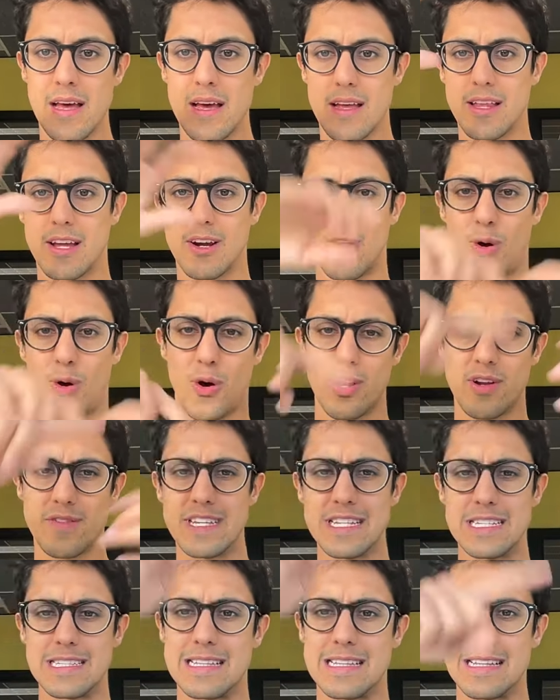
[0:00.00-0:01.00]
there are all of
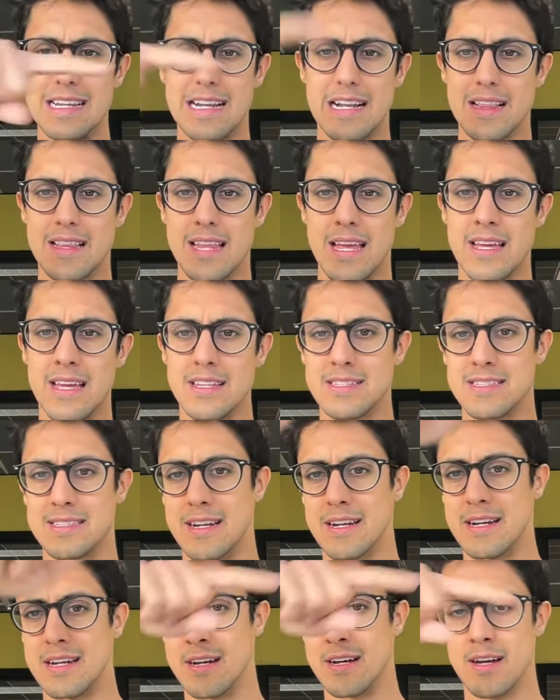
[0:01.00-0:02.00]
these little things
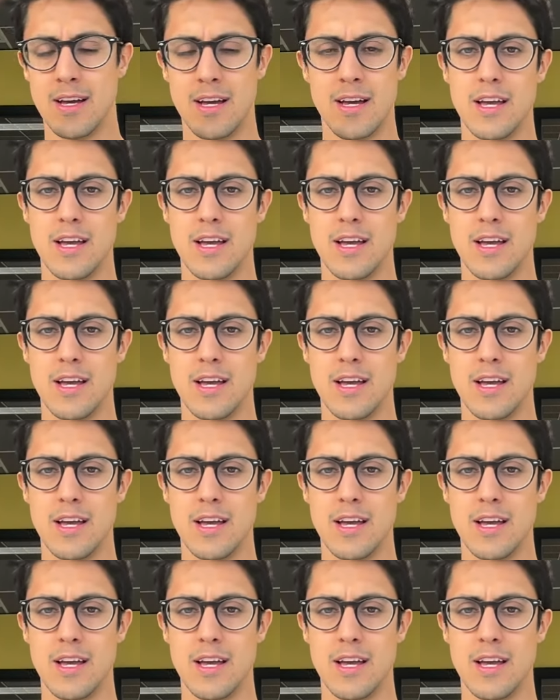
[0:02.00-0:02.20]
that are